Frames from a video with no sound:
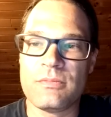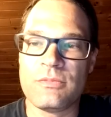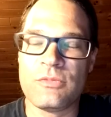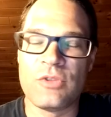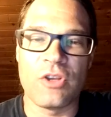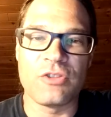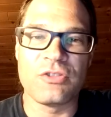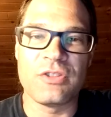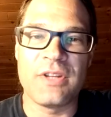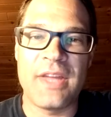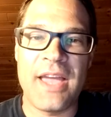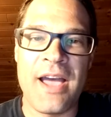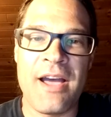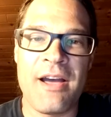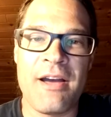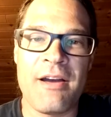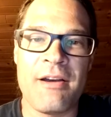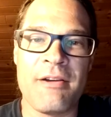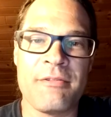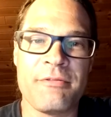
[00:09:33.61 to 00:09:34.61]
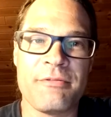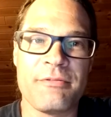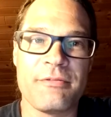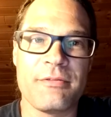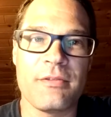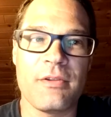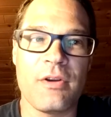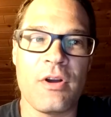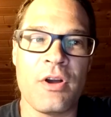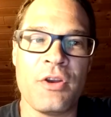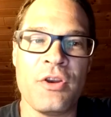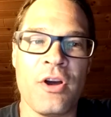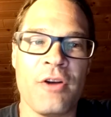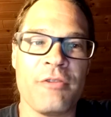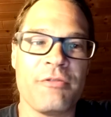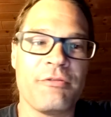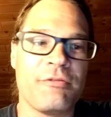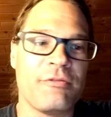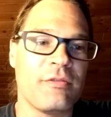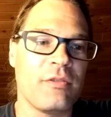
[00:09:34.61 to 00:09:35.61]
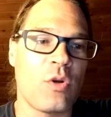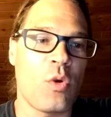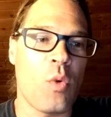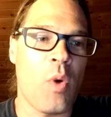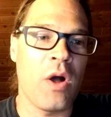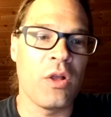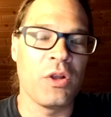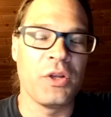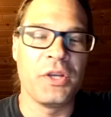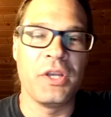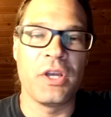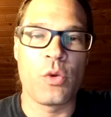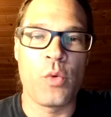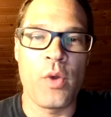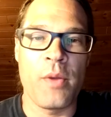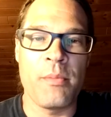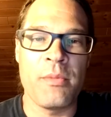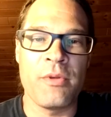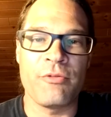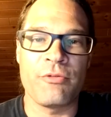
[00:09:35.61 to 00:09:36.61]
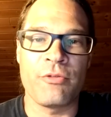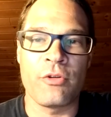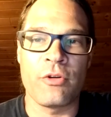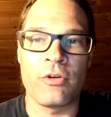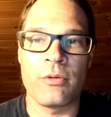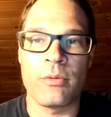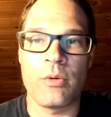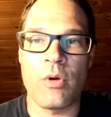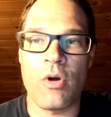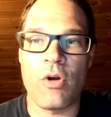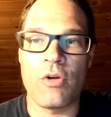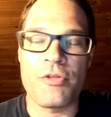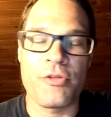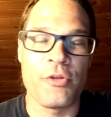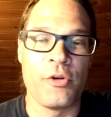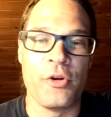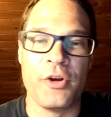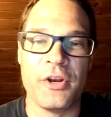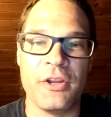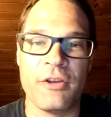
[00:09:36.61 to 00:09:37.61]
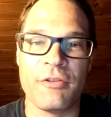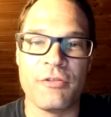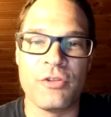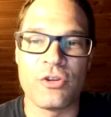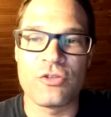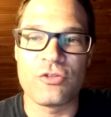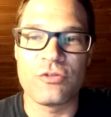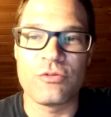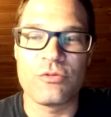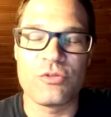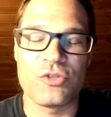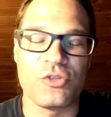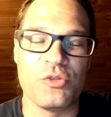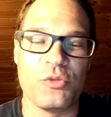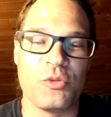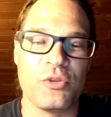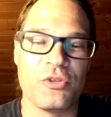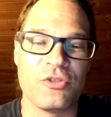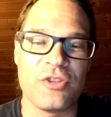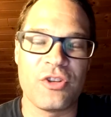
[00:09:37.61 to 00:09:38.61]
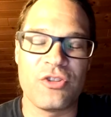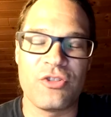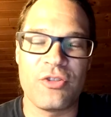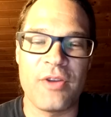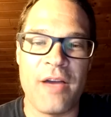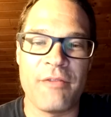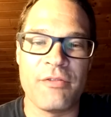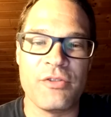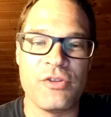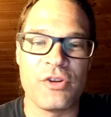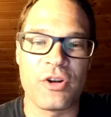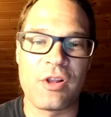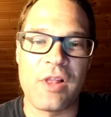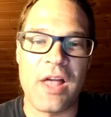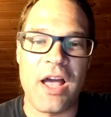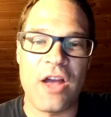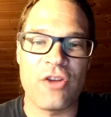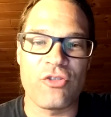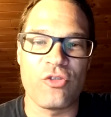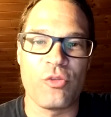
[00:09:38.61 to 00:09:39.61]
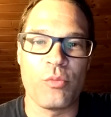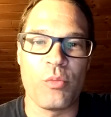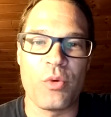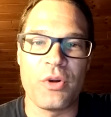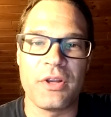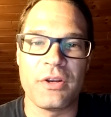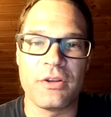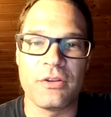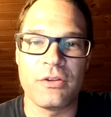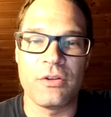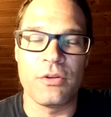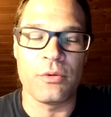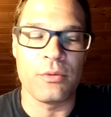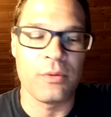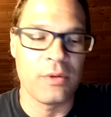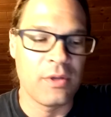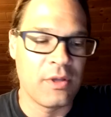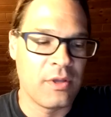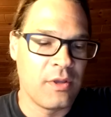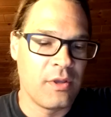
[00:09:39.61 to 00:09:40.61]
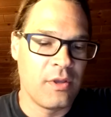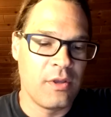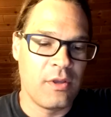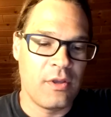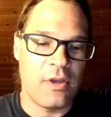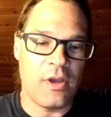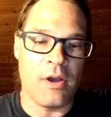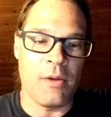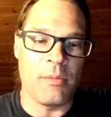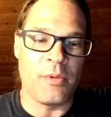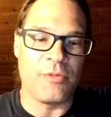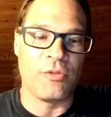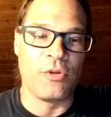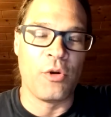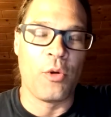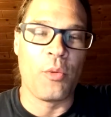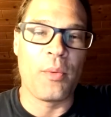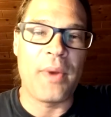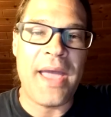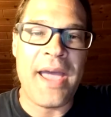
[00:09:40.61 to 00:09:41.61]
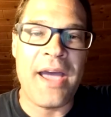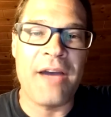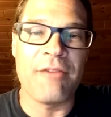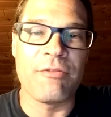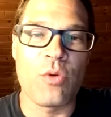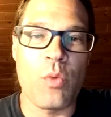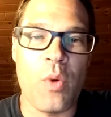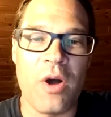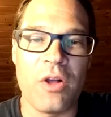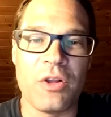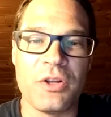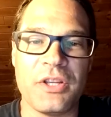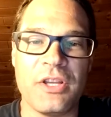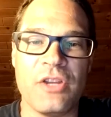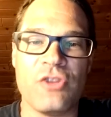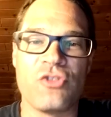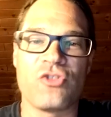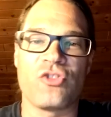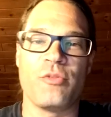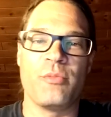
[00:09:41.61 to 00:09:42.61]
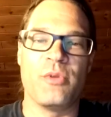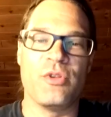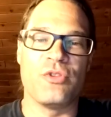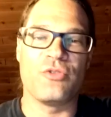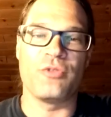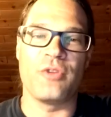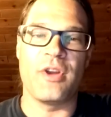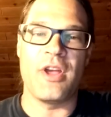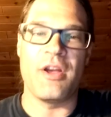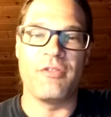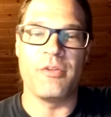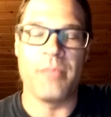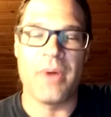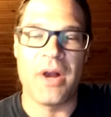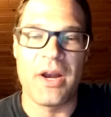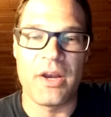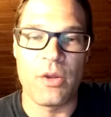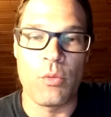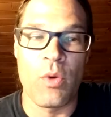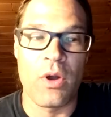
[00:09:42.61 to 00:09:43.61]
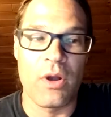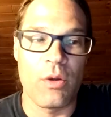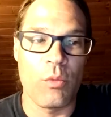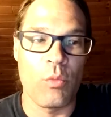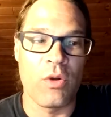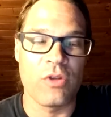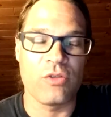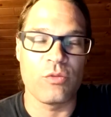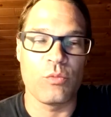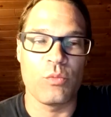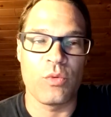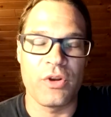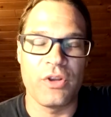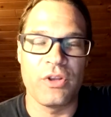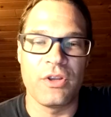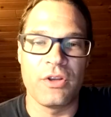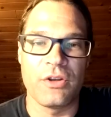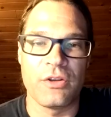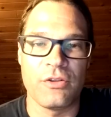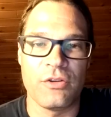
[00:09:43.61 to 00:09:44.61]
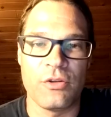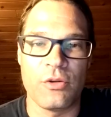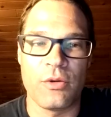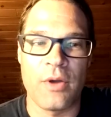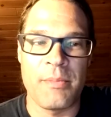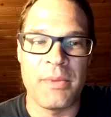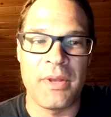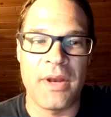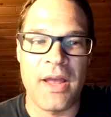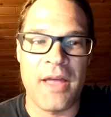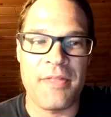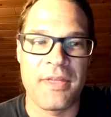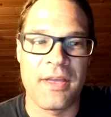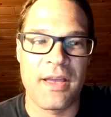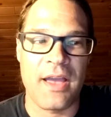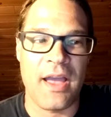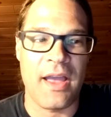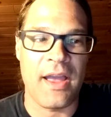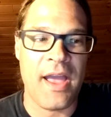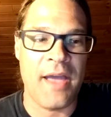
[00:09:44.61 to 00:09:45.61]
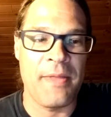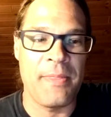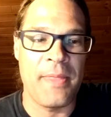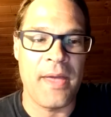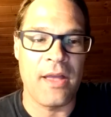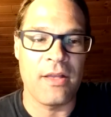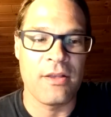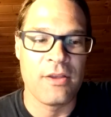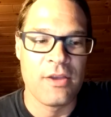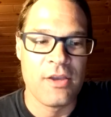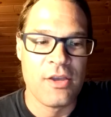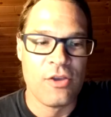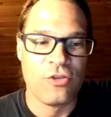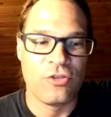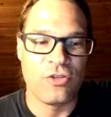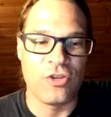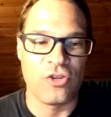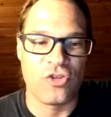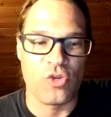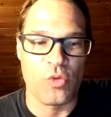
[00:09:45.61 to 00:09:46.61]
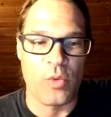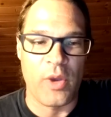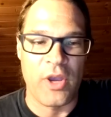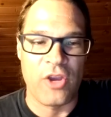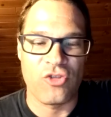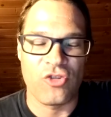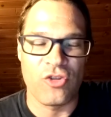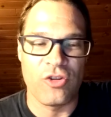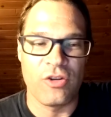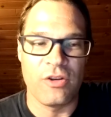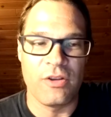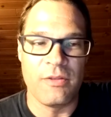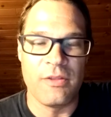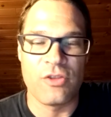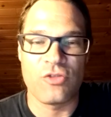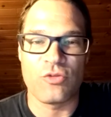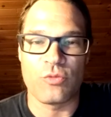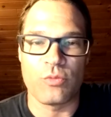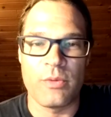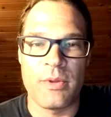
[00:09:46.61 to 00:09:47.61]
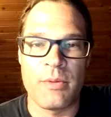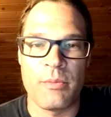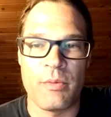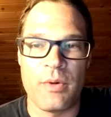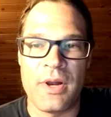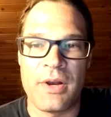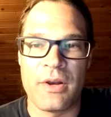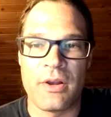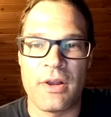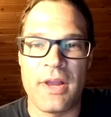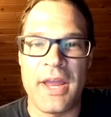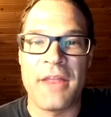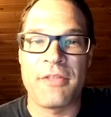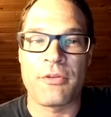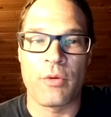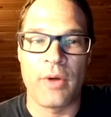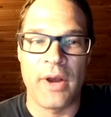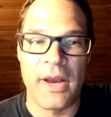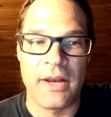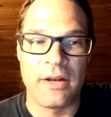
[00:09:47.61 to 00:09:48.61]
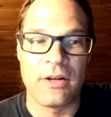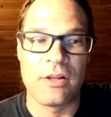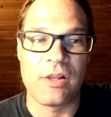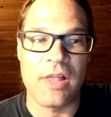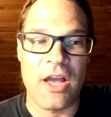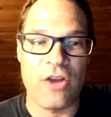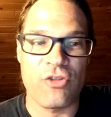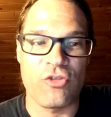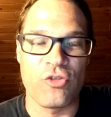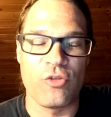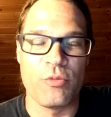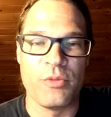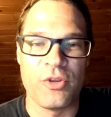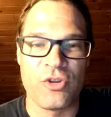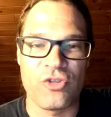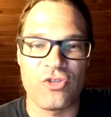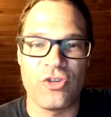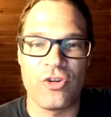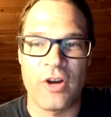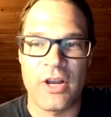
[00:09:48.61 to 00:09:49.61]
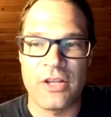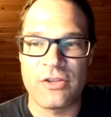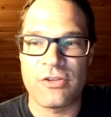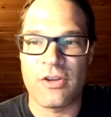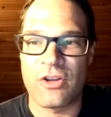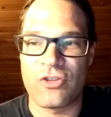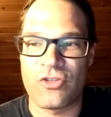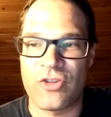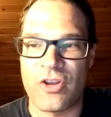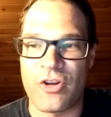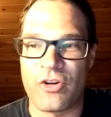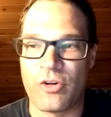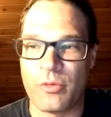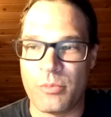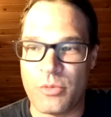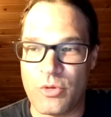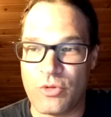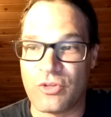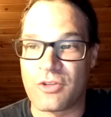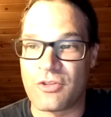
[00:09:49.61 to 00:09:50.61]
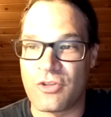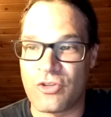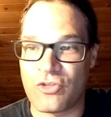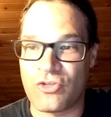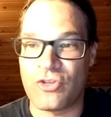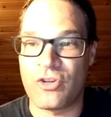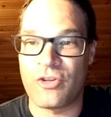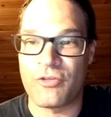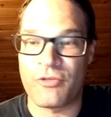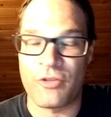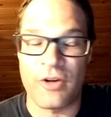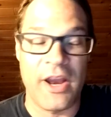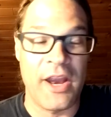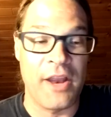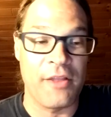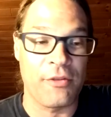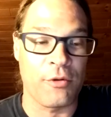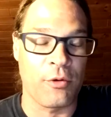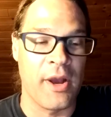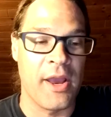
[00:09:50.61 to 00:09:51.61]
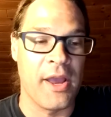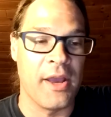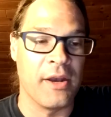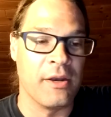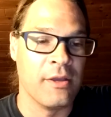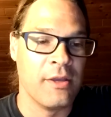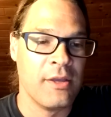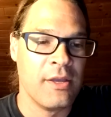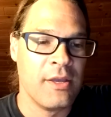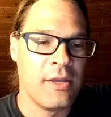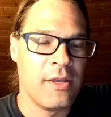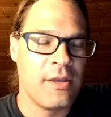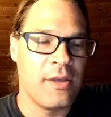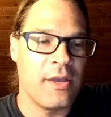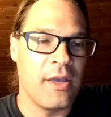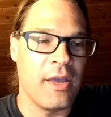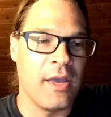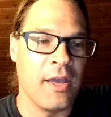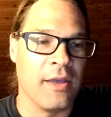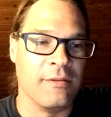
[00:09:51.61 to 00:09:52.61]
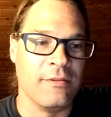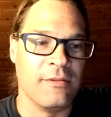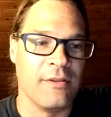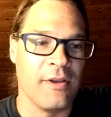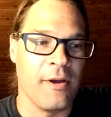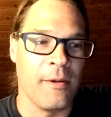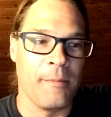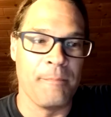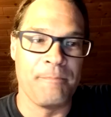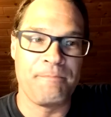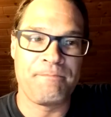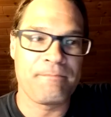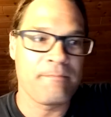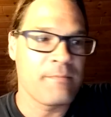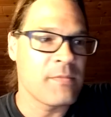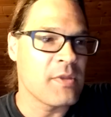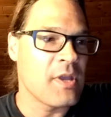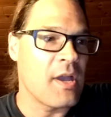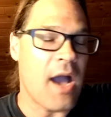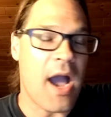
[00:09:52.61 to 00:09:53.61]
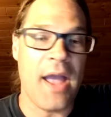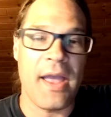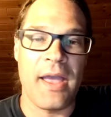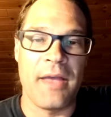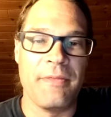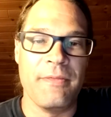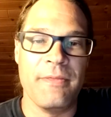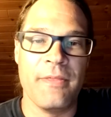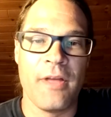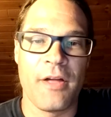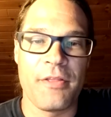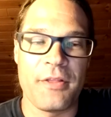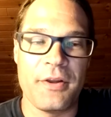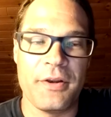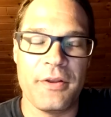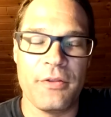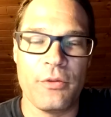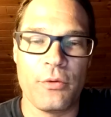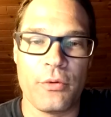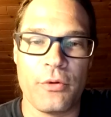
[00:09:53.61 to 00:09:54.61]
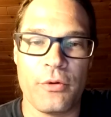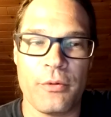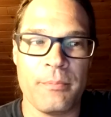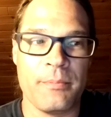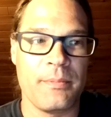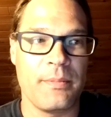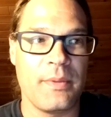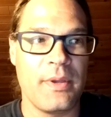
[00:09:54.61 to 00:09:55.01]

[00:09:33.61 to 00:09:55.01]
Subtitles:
doesn't have enough quality equipment for 30 of your students that you have in your classroom? What are you going to do? If you don't have quality instruments for everybody, what are you going to do? I think I had that situation in an 8th grade classroom this year. I taught general music this year for 8th grade, and I had nothing in the room.